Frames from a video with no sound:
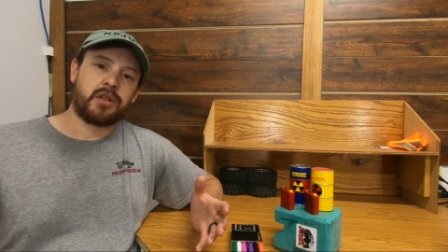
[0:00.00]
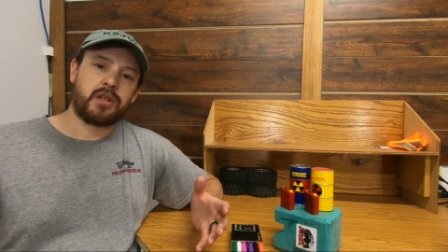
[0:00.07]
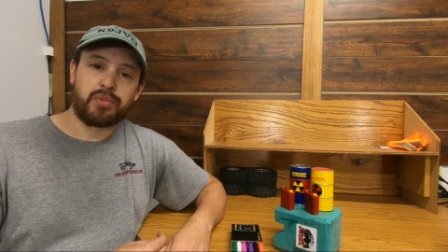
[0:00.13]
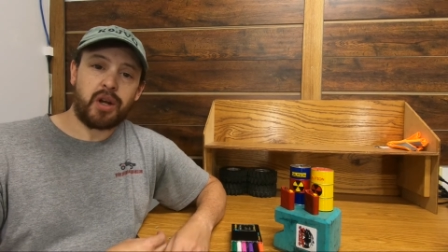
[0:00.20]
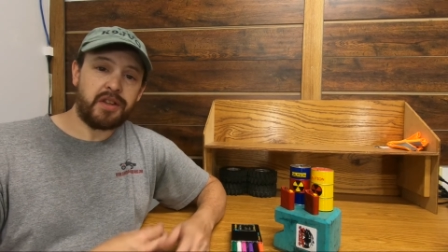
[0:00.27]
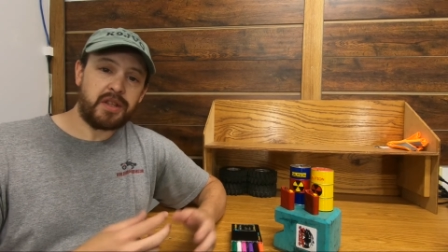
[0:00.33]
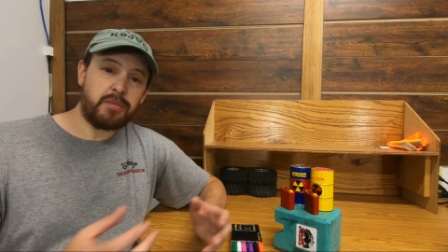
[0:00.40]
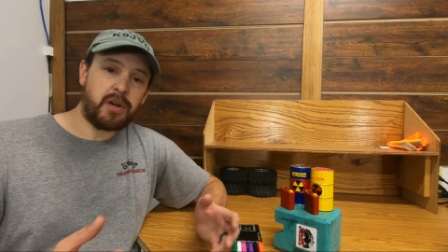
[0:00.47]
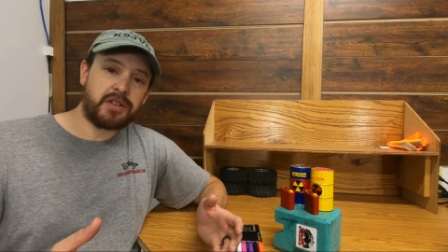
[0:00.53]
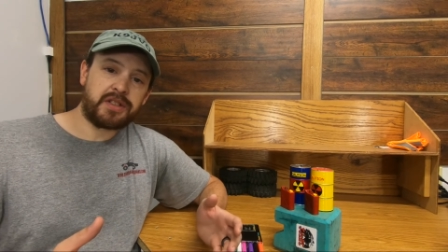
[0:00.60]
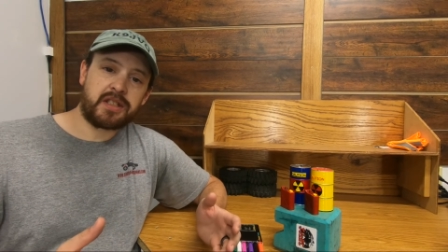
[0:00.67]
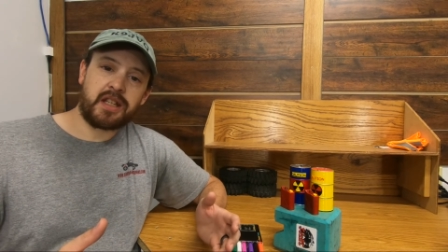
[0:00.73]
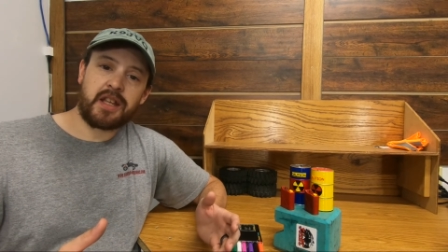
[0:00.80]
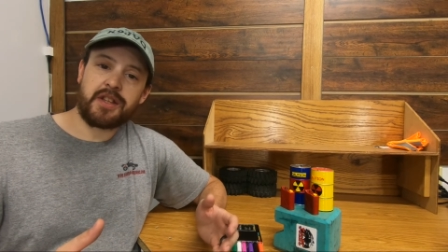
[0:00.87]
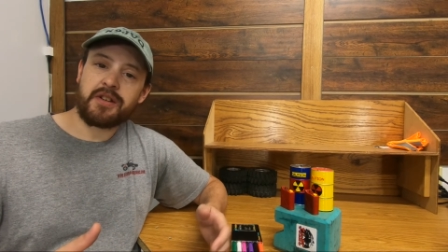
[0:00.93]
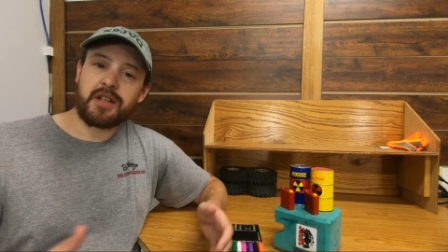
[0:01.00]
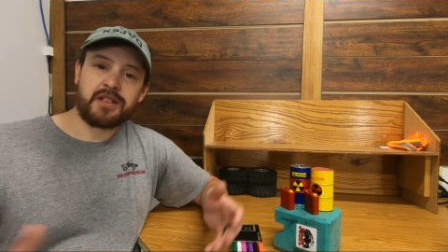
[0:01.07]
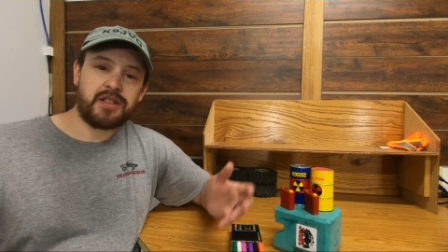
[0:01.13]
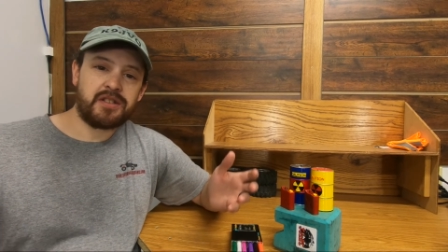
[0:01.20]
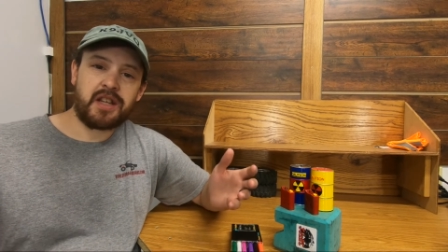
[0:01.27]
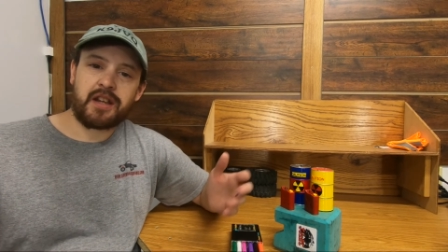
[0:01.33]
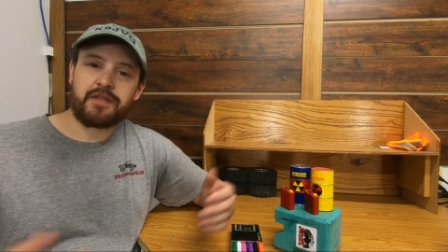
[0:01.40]
brought them all together, and
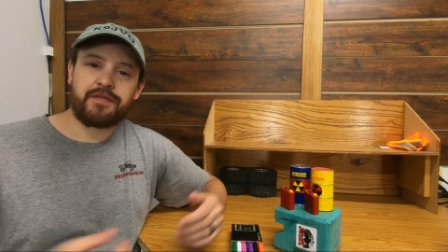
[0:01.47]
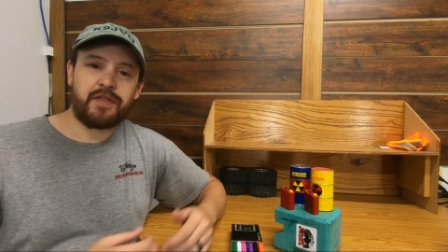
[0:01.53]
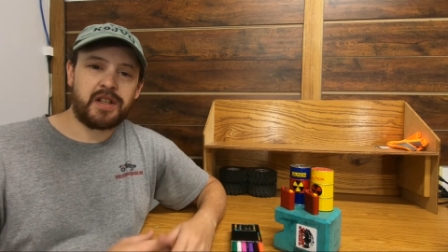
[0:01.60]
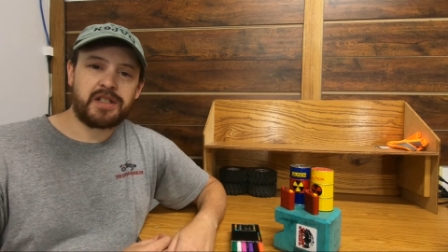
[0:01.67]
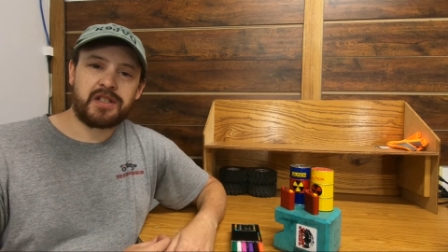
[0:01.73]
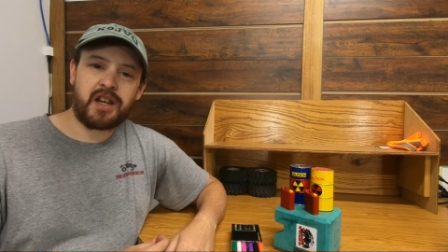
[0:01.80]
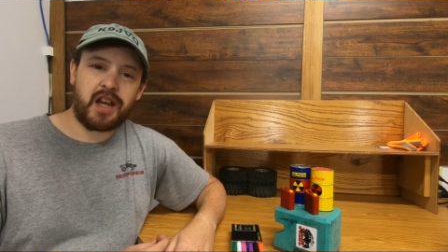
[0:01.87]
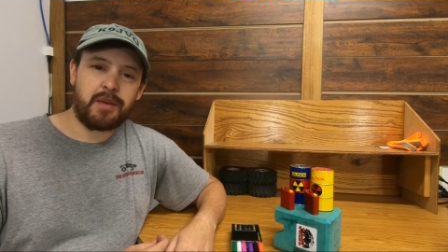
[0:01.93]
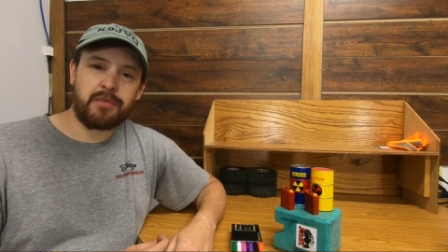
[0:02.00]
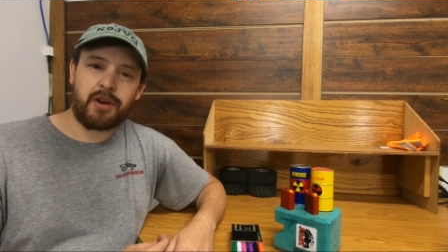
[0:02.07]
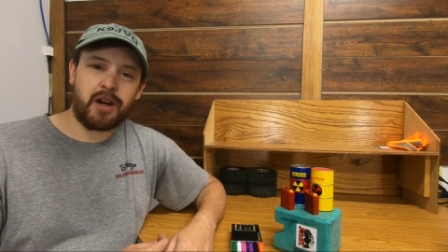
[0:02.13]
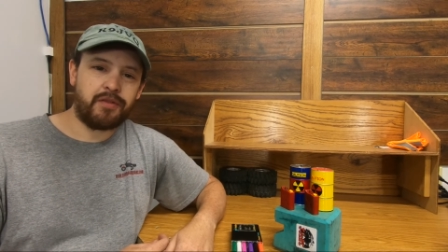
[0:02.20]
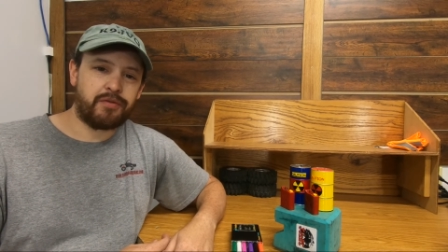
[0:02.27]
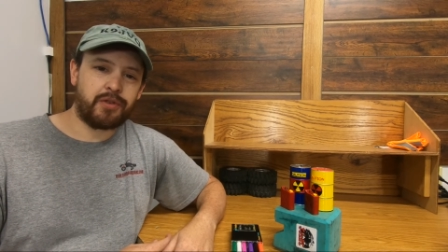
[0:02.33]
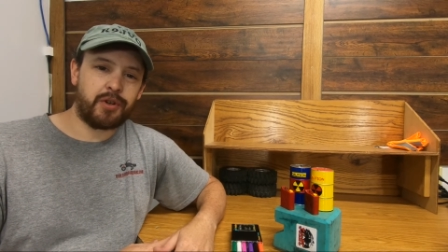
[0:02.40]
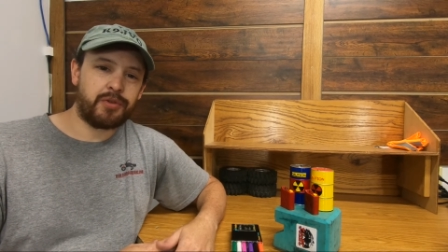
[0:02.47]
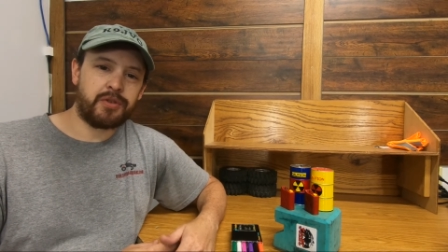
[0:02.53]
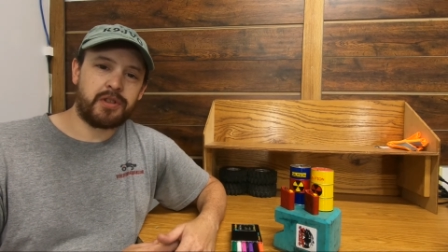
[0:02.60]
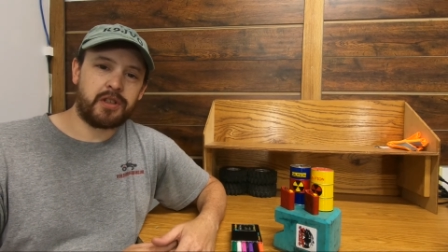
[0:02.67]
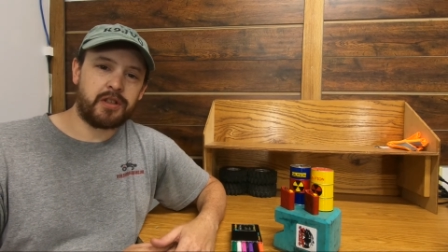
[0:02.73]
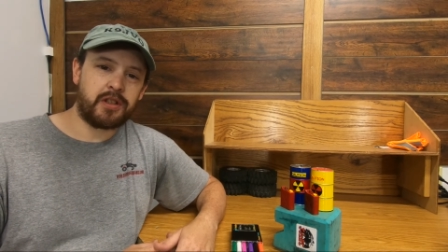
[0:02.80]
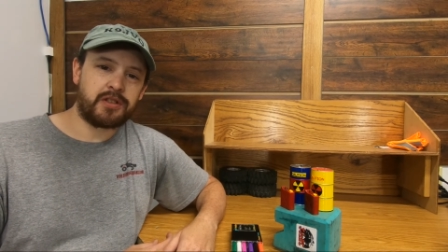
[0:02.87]
just had a fun time off-roading
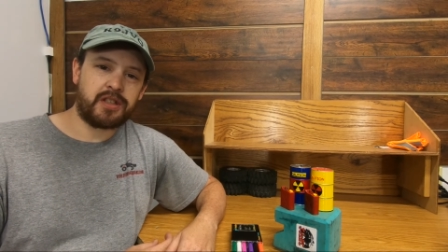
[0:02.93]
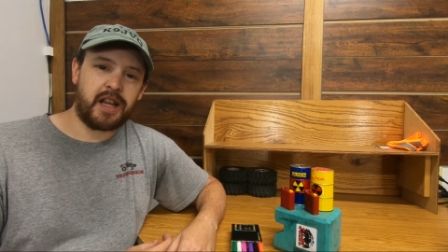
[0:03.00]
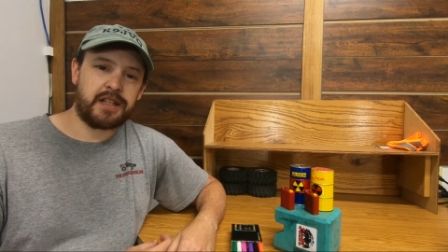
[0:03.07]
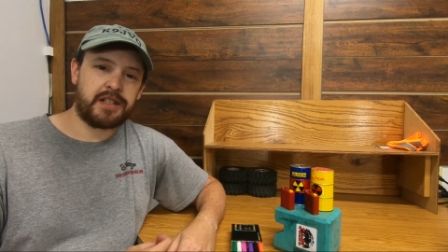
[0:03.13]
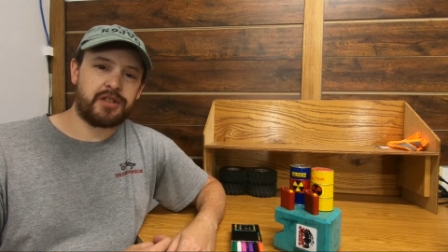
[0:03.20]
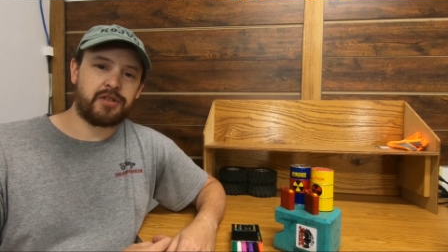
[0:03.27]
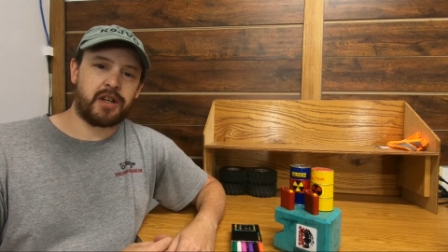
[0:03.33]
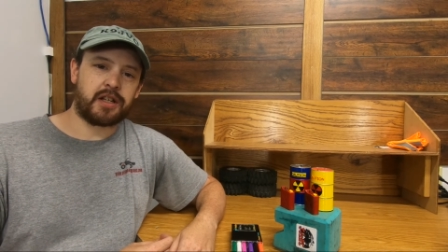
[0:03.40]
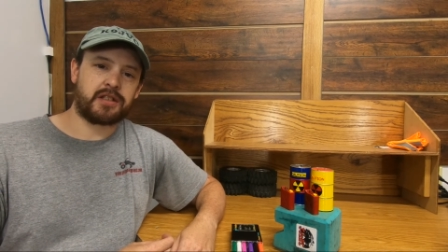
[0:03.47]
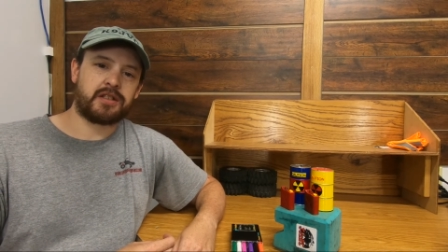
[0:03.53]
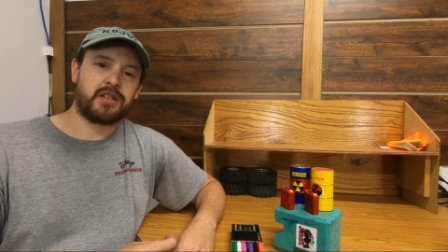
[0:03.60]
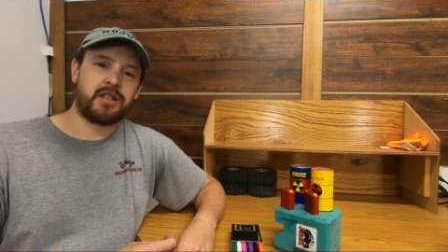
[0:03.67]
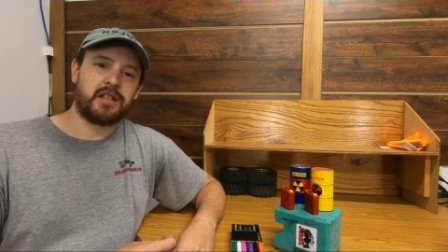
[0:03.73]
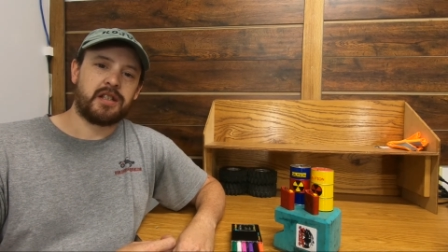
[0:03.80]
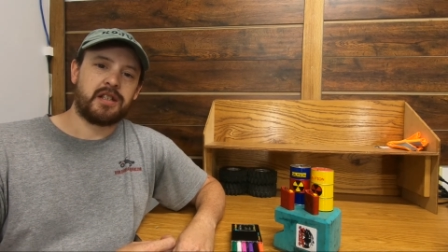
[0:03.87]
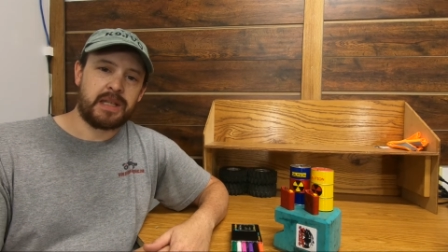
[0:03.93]
the little tiny trucks.